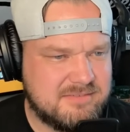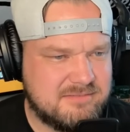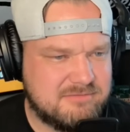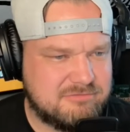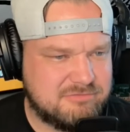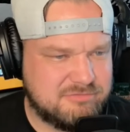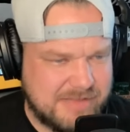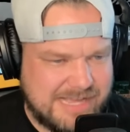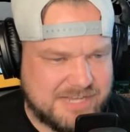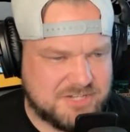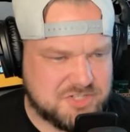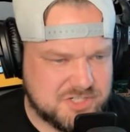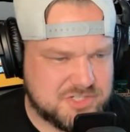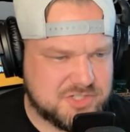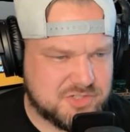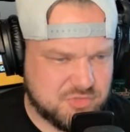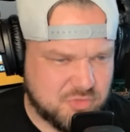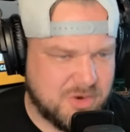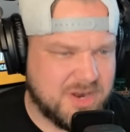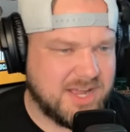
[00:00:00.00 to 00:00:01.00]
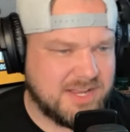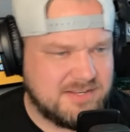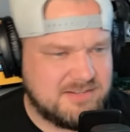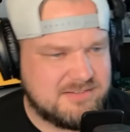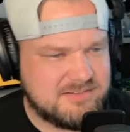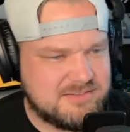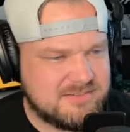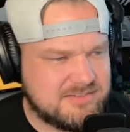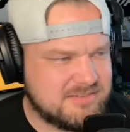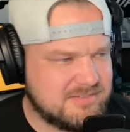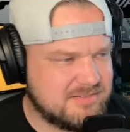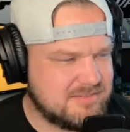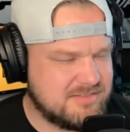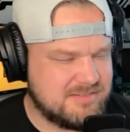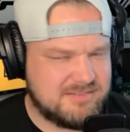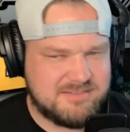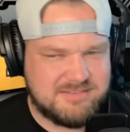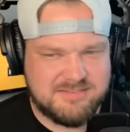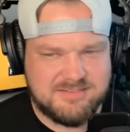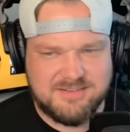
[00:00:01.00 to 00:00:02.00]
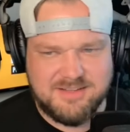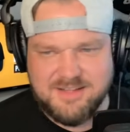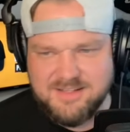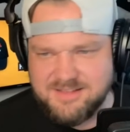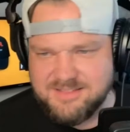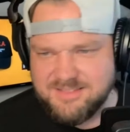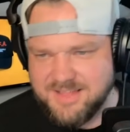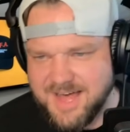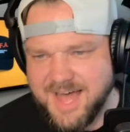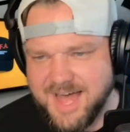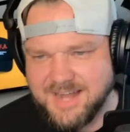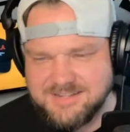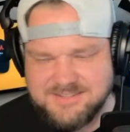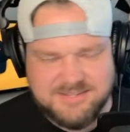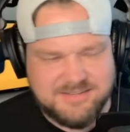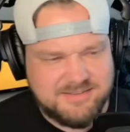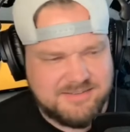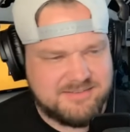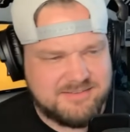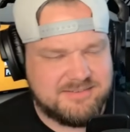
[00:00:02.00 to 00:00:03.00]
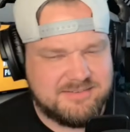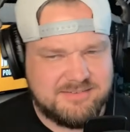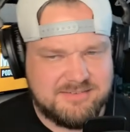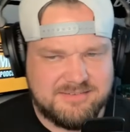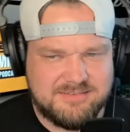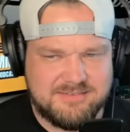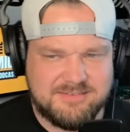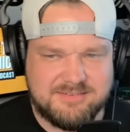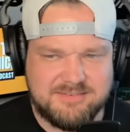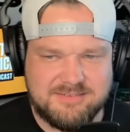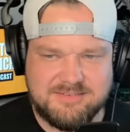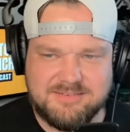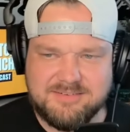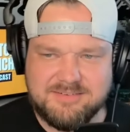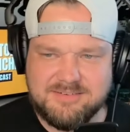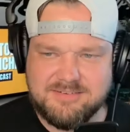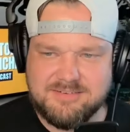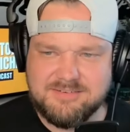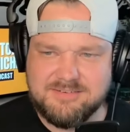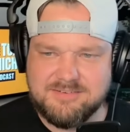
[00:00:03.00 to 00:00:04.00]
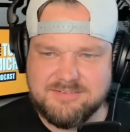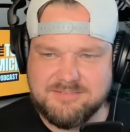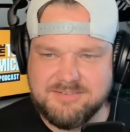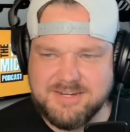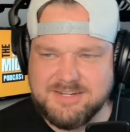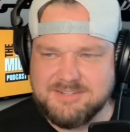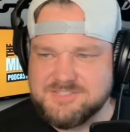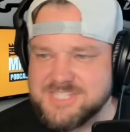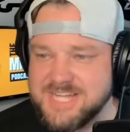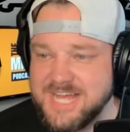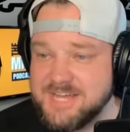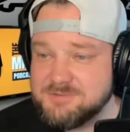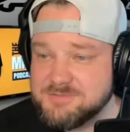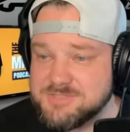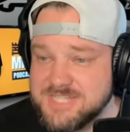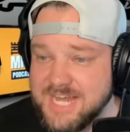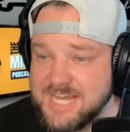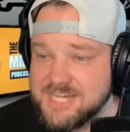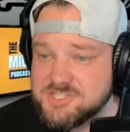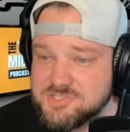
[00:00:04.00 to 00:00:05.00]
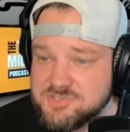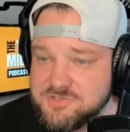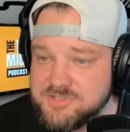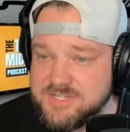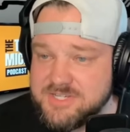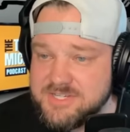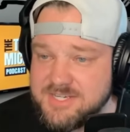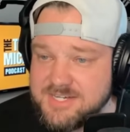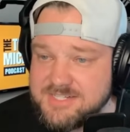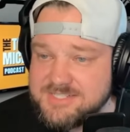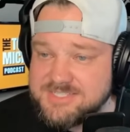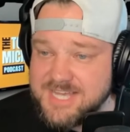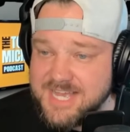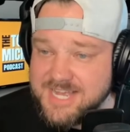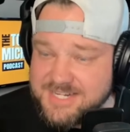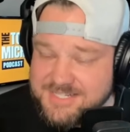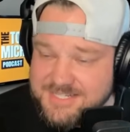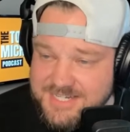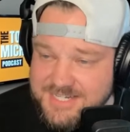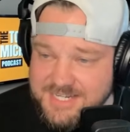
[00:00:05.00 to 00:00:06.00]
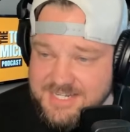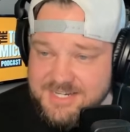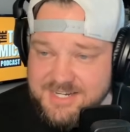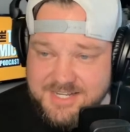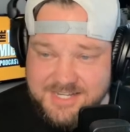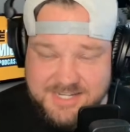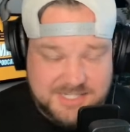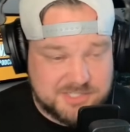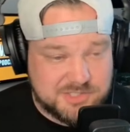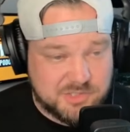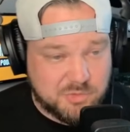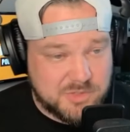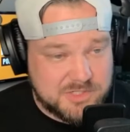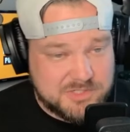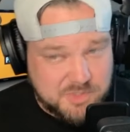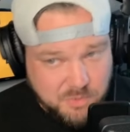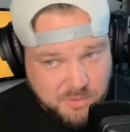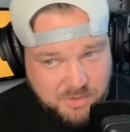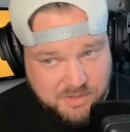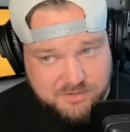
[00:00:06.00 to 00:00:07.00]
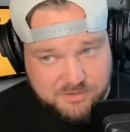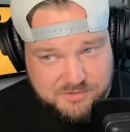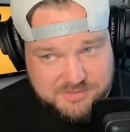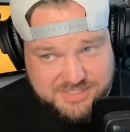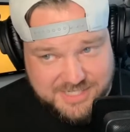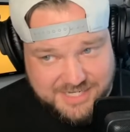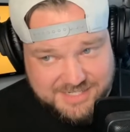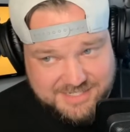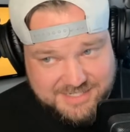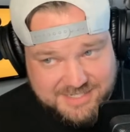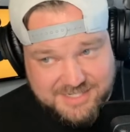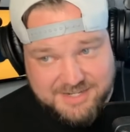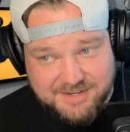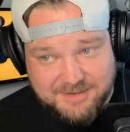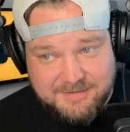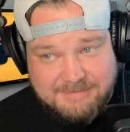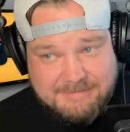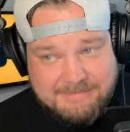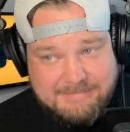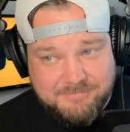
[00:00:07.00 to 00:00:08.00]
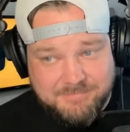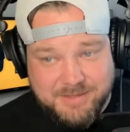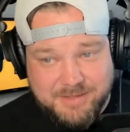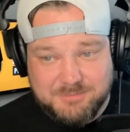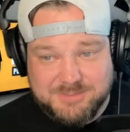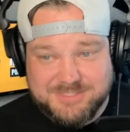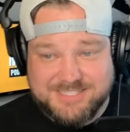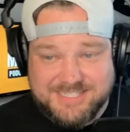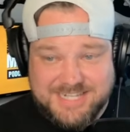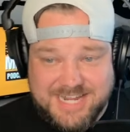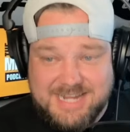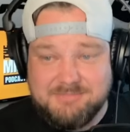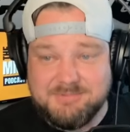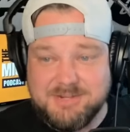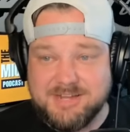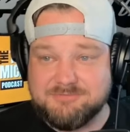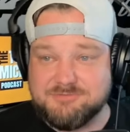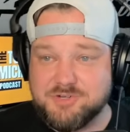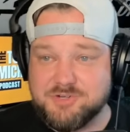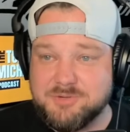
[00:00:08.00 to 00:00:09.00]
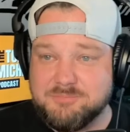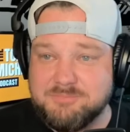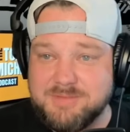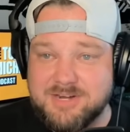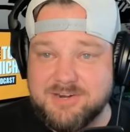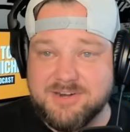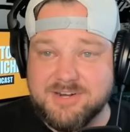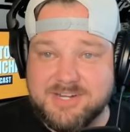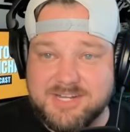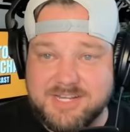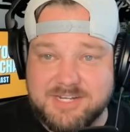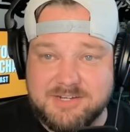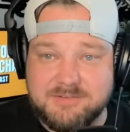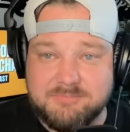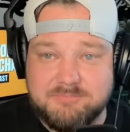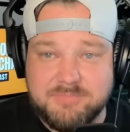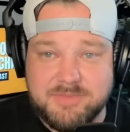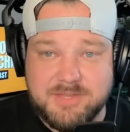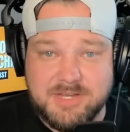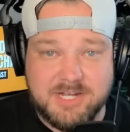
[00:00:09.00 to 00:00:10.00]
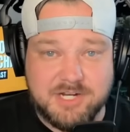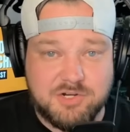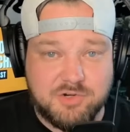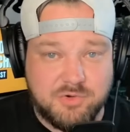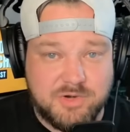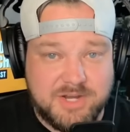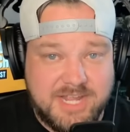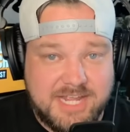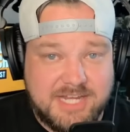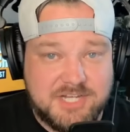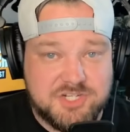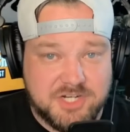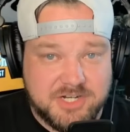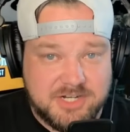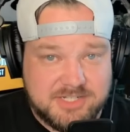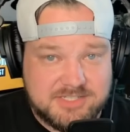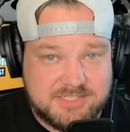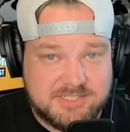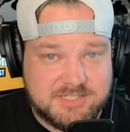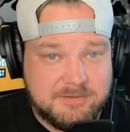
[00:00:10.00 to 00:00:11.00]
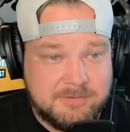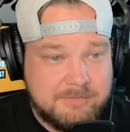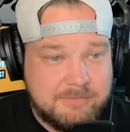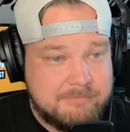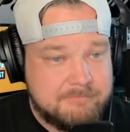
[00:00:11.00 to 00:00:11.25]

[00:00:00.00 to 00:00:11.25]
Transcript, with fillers: fascist right a lot. And it was actually a technique, and it's a rhetorical technique that was named after an American uh, creationist